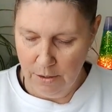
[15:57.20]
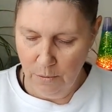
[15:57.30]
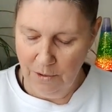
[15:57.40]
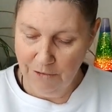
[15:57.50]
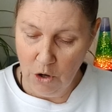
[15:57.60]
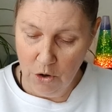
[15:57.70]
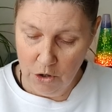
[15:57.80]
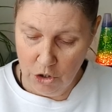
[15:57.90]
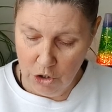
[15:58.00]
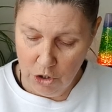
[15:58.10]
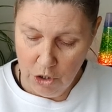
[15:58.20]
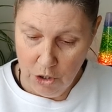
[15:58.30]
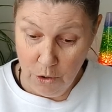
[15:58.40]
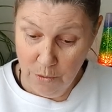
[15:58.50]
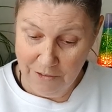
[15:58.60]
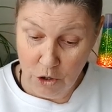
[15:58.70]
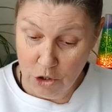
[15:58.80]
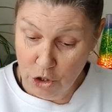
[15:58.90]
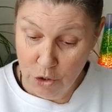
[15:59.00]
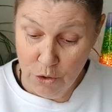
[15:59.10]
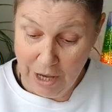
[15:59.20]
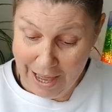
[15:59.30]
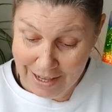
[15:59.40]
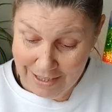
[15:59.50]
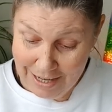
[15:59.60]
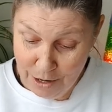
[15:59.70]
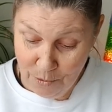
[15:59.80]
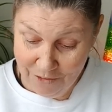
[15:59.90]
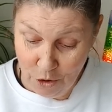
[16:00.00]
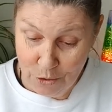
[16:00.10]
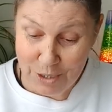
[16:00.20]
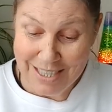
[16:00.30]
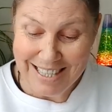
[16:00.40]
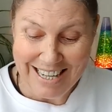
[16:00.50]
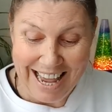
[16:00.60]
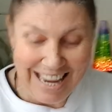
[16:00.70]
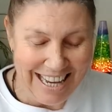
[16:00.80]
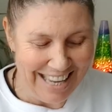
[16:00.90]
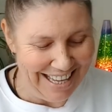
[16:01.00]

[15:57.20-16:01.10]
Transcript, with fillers: We've got, oh, we've got two cards here. We've got snake.